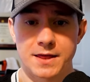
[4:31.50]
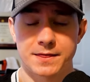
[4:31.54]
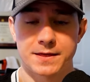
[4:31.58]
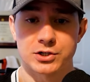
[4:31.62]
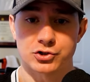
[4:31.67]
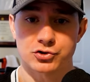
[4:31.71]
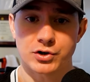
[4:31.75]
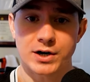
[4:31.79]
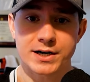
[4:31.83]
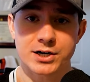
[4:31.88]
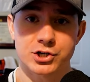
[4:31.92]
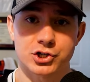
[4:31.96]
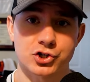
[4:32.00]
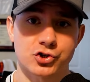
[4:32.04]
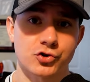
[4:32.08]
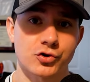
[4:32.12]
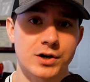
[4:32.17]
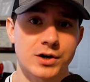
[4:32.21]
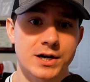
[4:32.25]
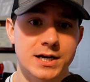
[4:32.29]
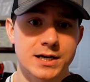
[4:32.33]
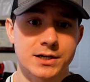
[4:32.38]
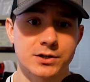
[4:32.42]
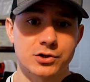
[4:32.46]
then try to
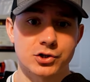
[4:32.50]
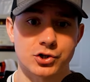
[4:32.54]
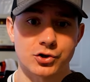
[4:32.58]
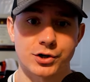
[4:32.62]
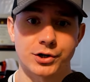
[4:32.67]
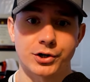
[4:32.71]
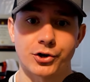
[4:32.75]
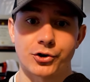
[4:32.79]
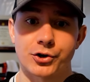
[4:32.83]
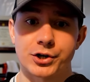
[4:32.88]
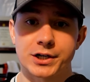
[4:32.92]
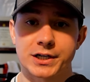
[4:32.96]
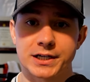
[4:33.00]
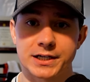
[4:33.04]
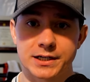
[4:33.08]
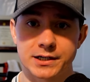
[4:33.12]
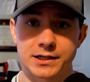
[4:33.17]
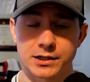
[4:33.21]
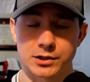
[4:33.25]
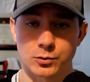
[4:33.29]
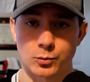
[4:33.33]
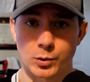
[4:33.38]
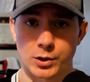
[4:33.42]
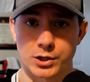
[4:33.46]
train during your
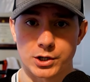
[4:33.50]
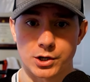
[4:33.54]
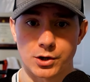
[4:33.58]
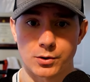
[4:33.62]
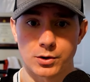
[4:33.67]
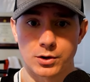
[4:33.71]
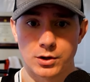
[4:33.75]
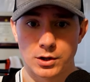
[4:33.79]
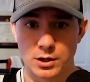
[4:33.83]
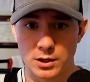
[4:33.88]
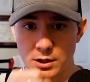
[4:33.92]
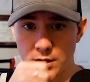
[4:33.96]
eating window